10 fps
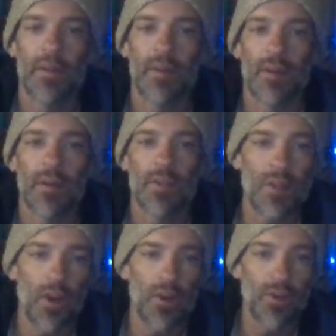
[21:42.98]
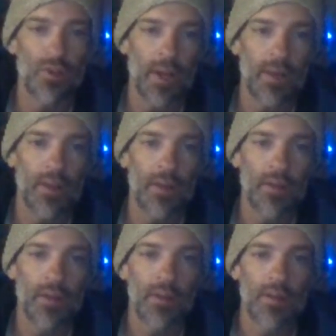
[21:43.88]
A Star Trek
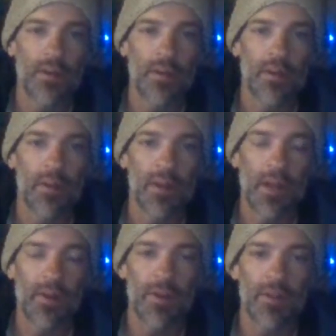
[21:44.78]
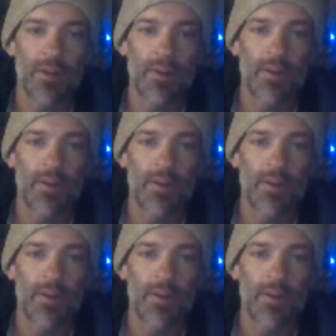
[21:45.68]
character?